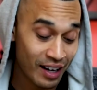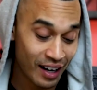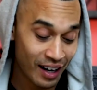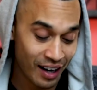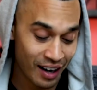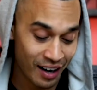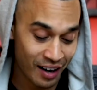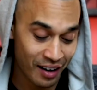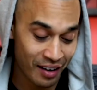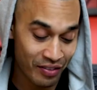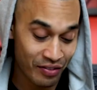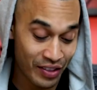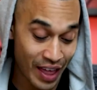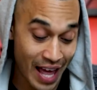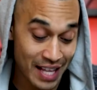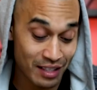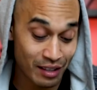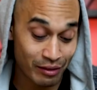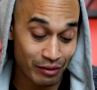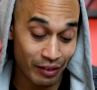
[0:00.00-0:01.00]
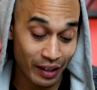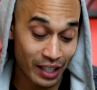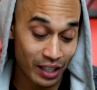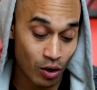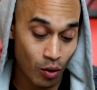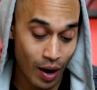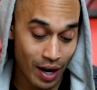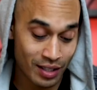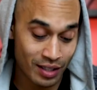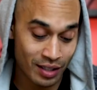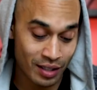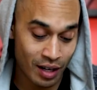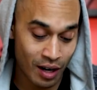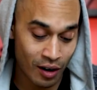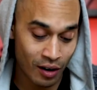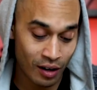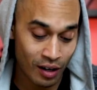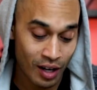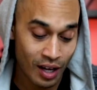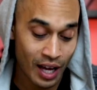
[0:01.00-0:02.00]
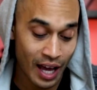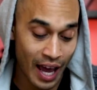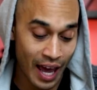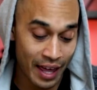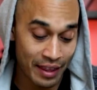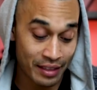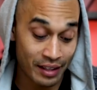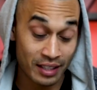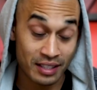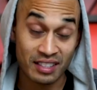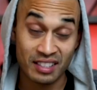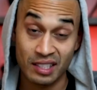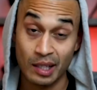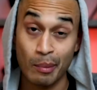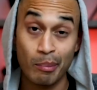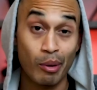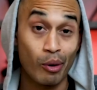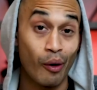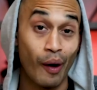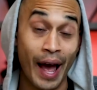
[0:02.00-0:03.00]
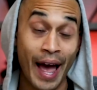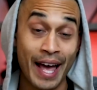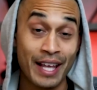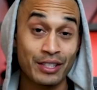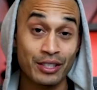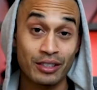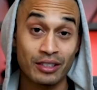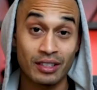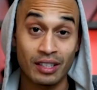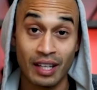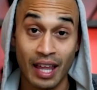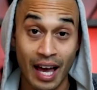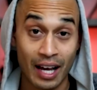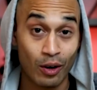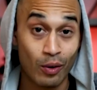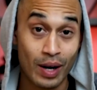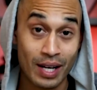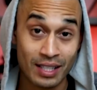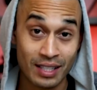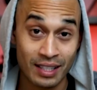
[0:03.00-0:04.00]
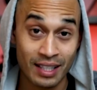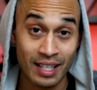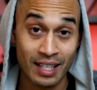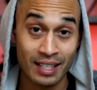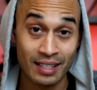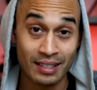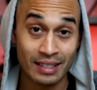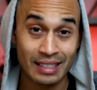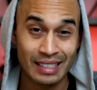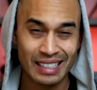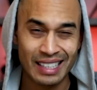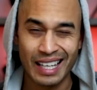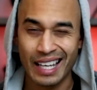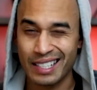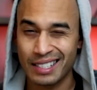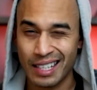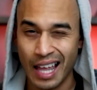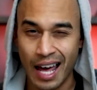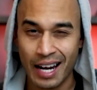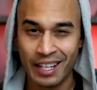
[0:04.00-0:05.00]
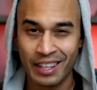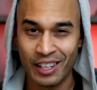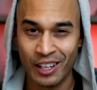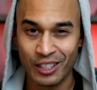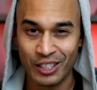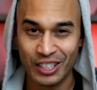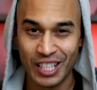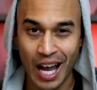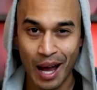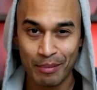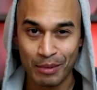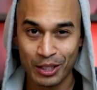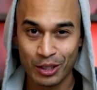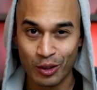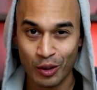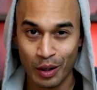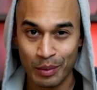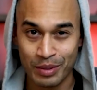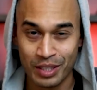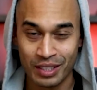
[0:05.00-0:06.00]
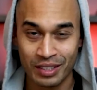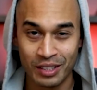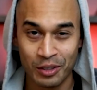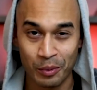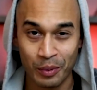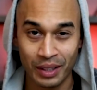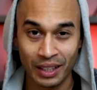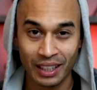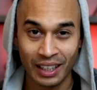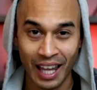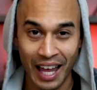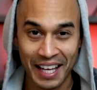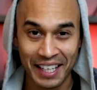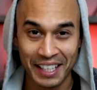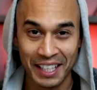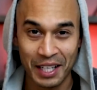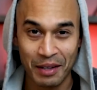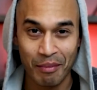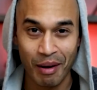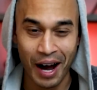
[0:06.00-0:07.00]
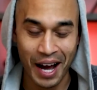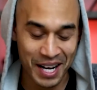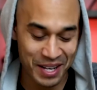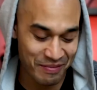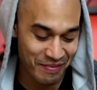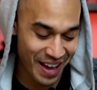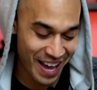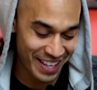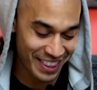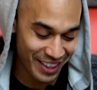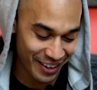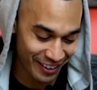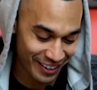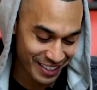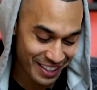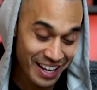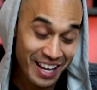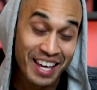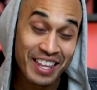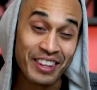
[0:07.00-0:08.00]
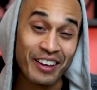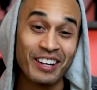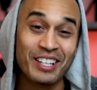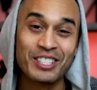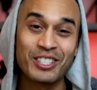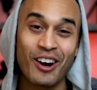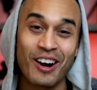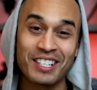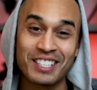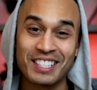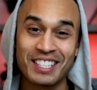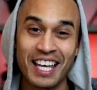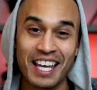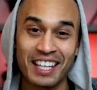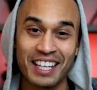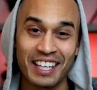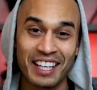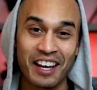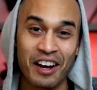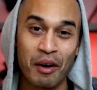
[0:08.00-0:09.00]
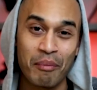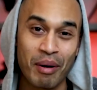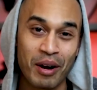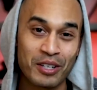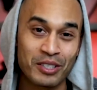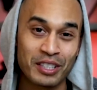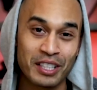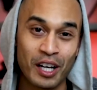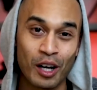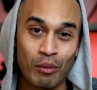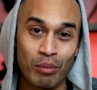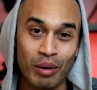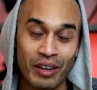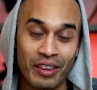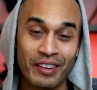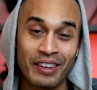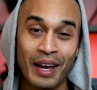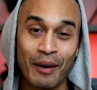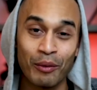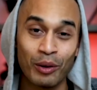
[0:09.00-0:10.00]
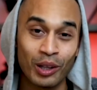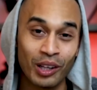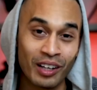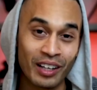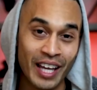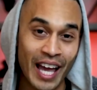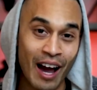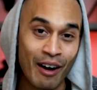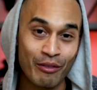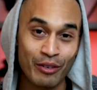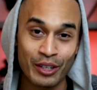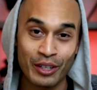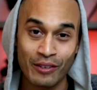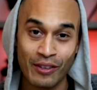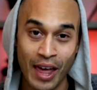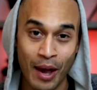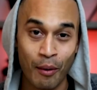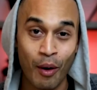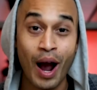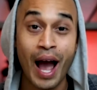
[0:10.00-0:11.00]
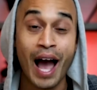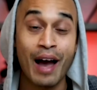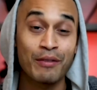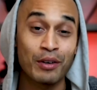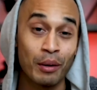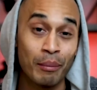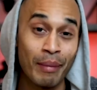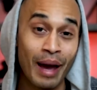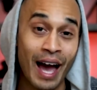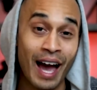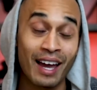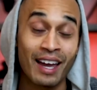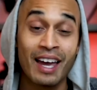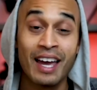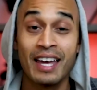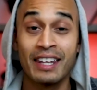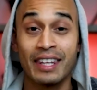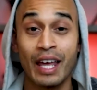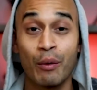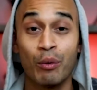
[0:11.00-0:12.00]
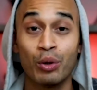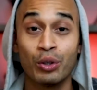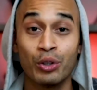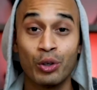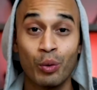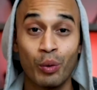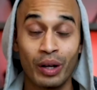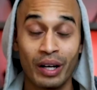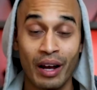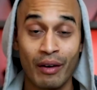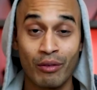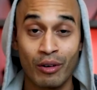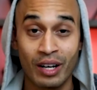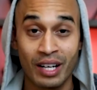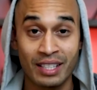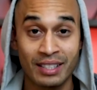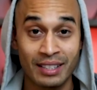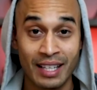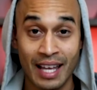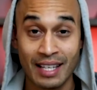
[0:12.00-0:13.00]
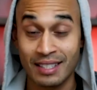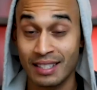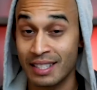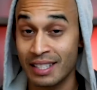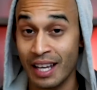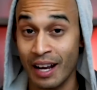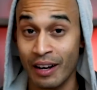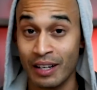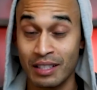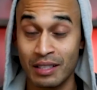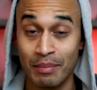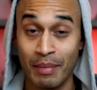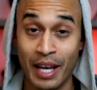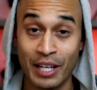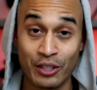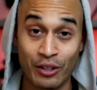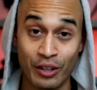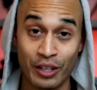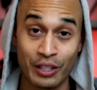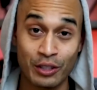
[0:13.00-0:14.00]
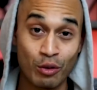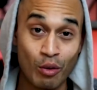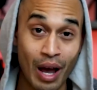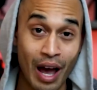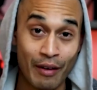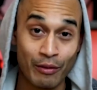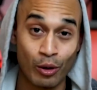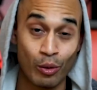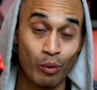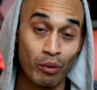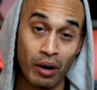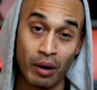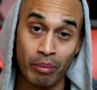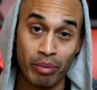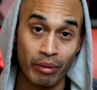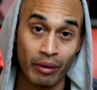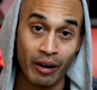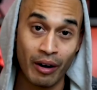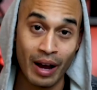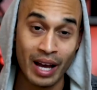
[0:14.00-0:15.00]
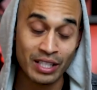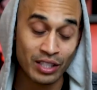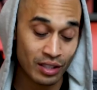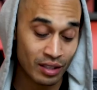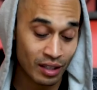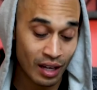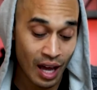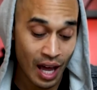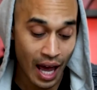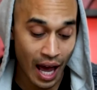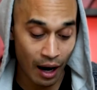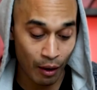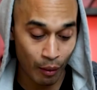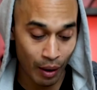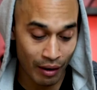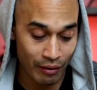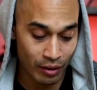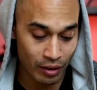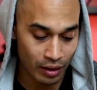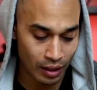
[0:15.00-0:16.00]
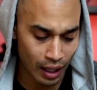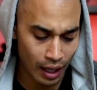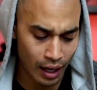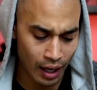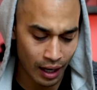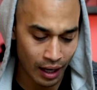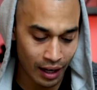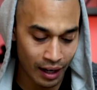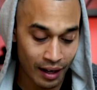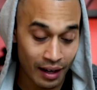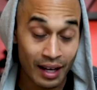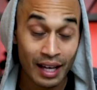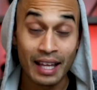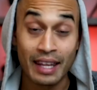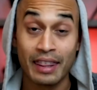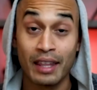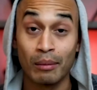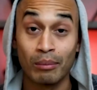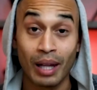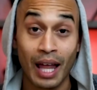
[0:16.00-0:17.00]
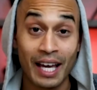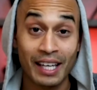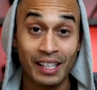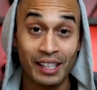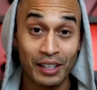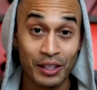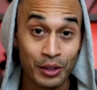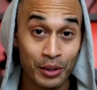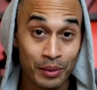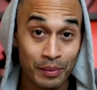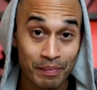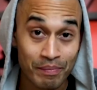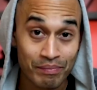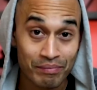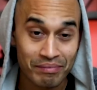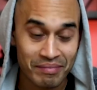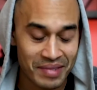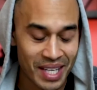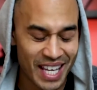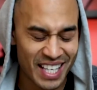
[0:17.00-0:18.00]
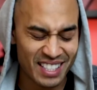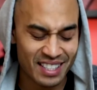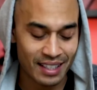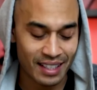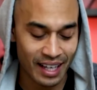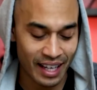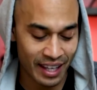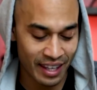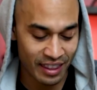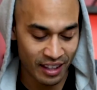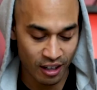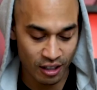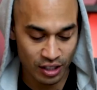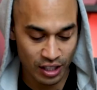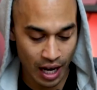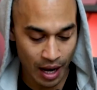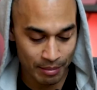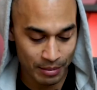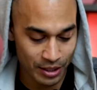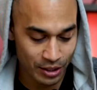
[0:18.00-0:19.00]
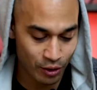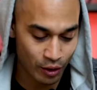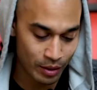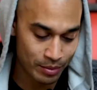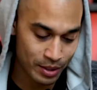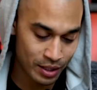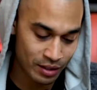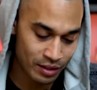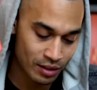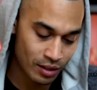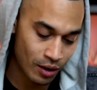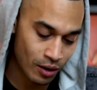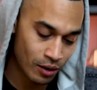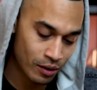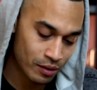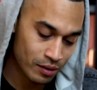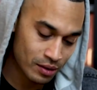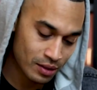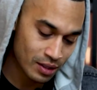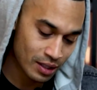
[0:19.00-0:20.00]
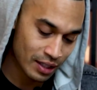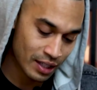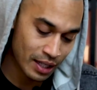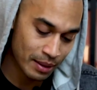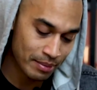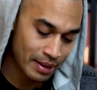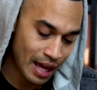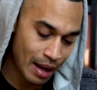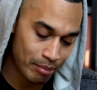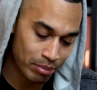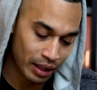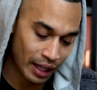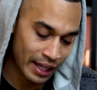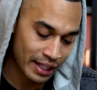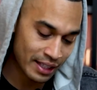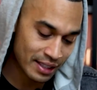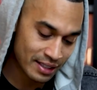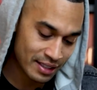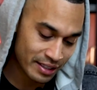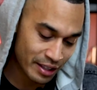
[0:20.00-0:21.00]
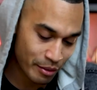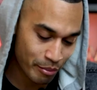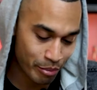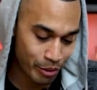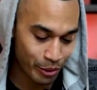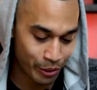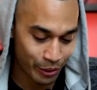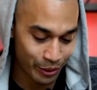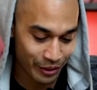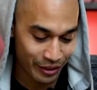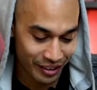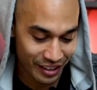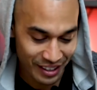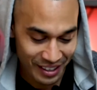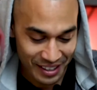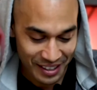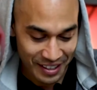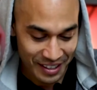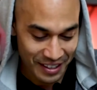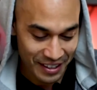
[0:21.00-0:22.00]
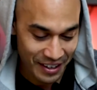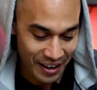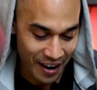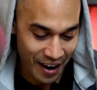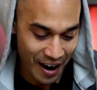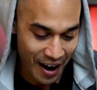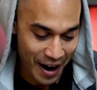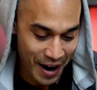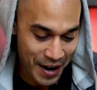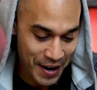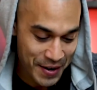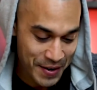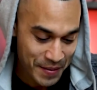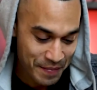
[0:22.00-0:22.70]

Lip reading: That's a funny question though. And the simple answer to that question is, it's not in their job description to really like anybody, man. They're in charge of taking care of personnel, brother. They will look out for you. They will have your back. They will do whatever it is necessary to make sure that you have career progression. However, them liking you isn't in their job description. So to keep that plain and simple. All right.